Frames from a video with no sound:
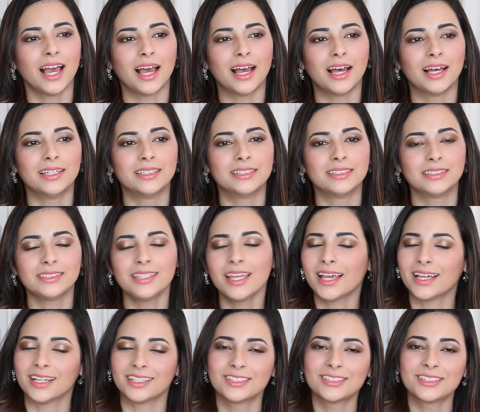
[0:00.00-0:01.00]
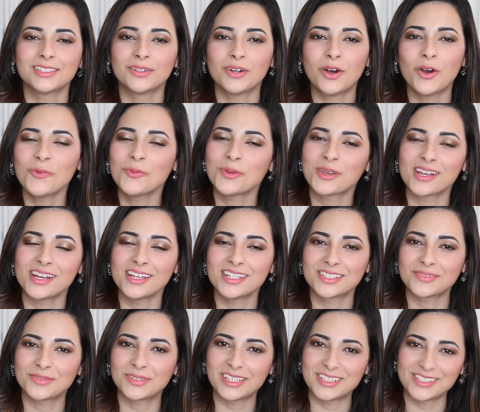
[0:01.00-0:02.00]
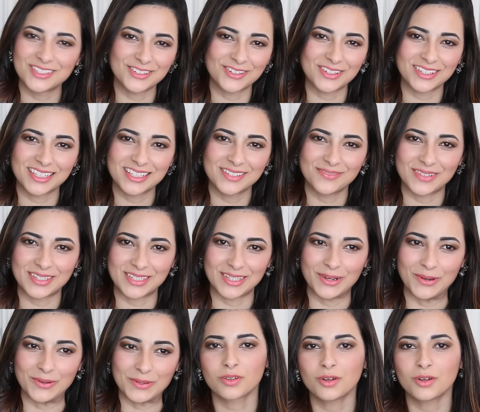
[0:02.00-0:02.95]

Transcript: and yeah, so I hope you guys will enjoy this video.